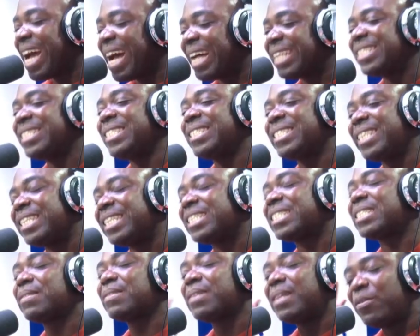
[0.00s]
artist
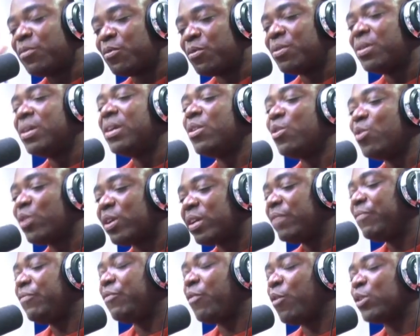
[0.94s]
is
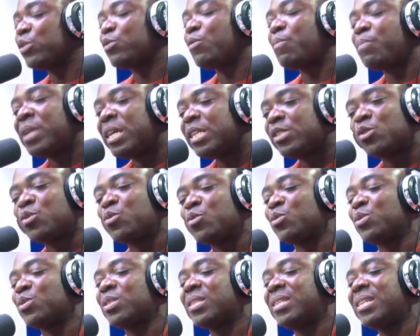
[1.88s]
looking forward to play
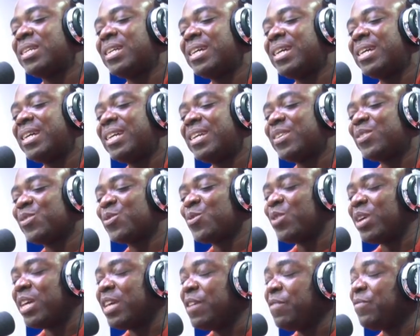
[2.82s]
shows.
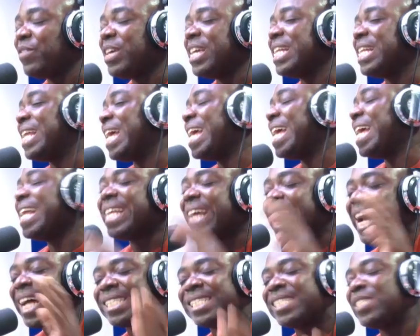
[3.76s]
So if in
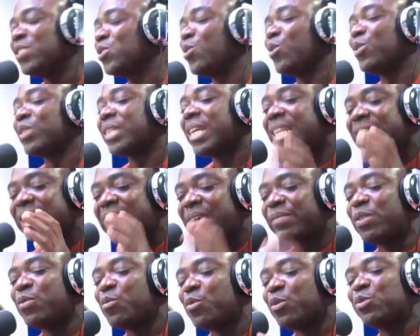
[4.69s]
any artist songs,
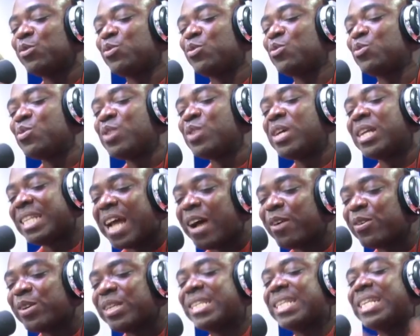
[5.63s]
anytime they want to
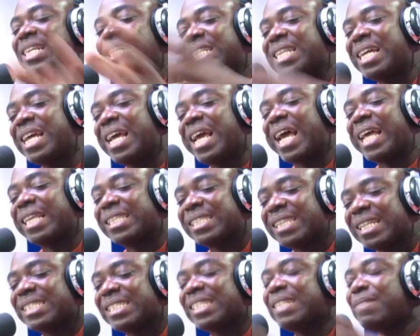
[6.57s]
downgrade a
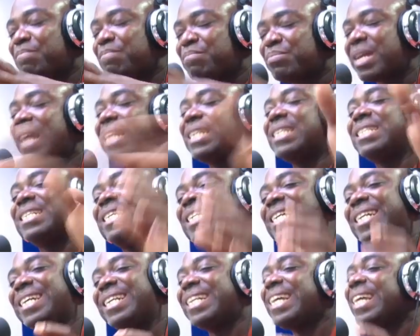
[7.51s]
certain brand,
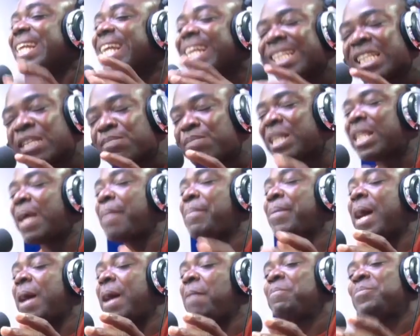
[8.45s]
then it is
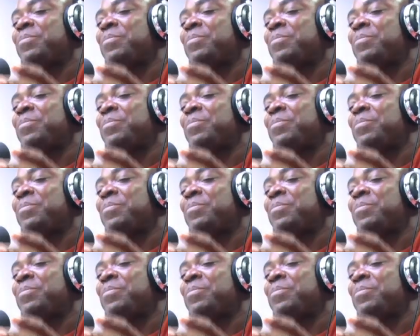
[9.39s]
Patapaa.